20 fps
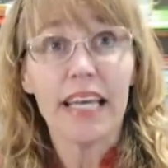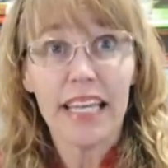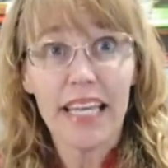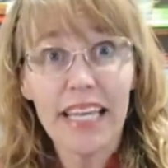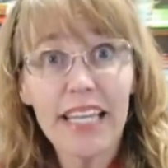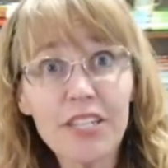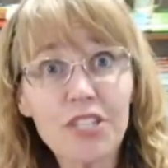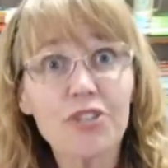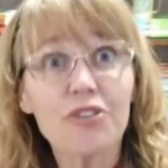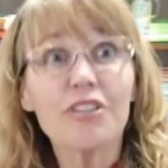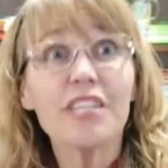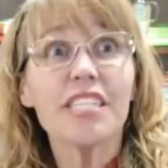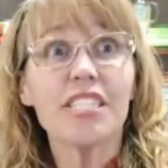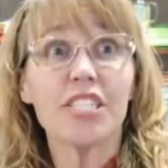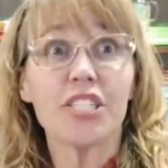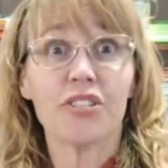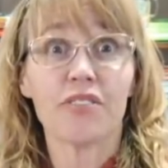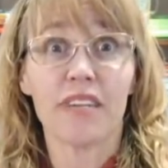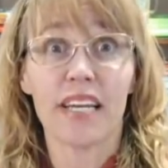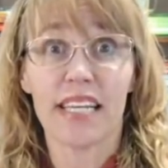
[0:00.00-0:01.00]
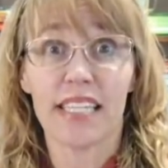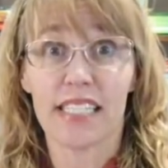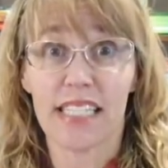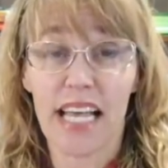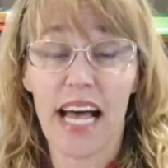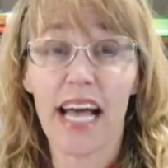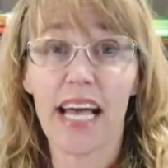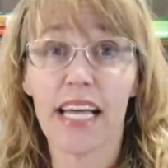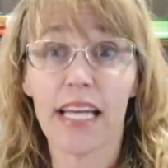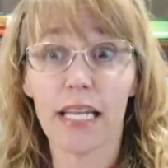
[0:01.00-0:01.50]
increase your
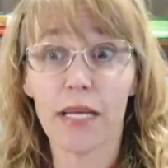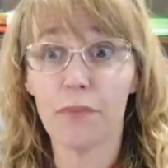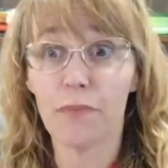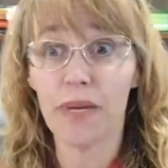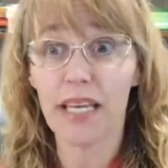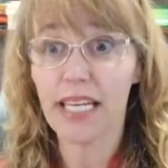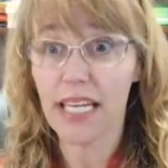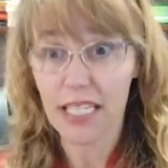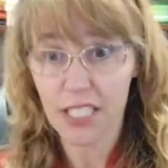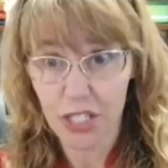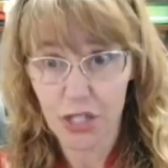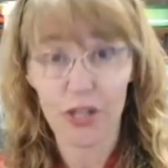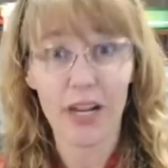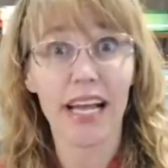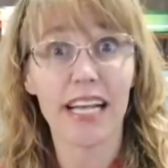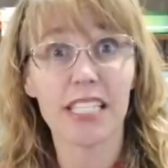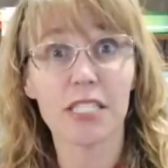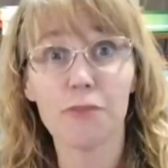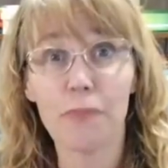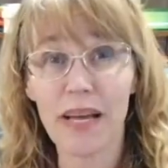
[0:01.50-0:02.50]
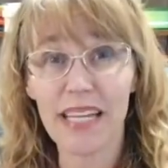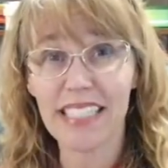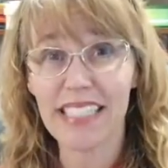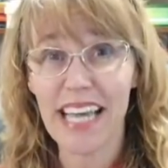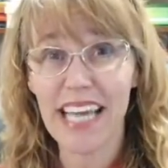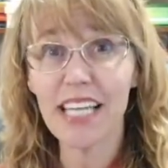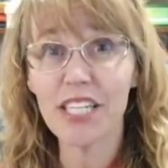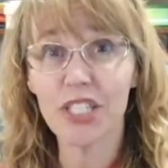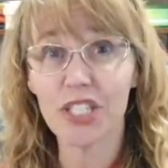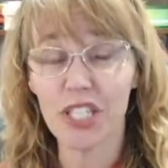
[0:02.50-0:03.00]
anxiety because your
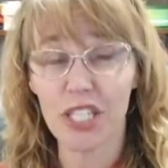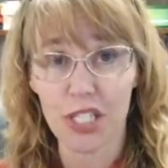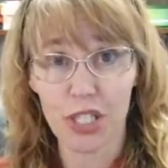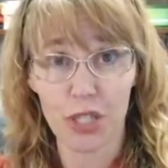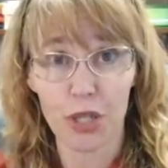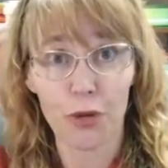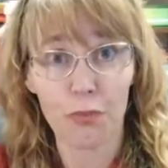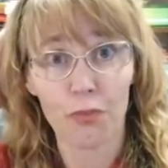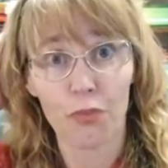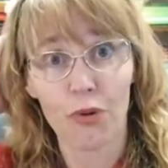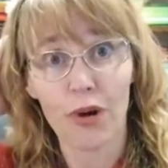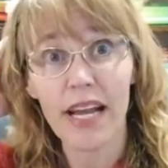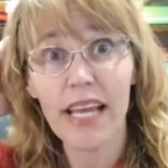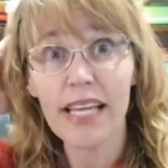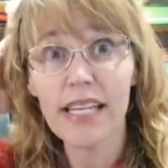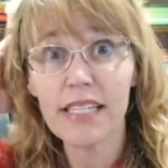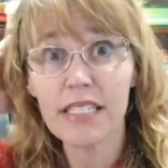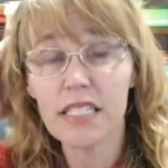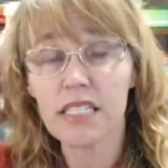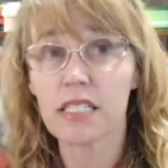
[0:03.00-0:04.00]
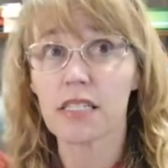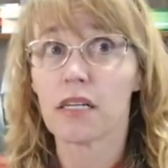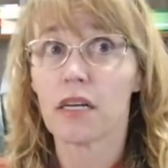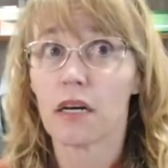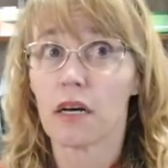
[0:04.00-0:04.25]
expectations, your brain's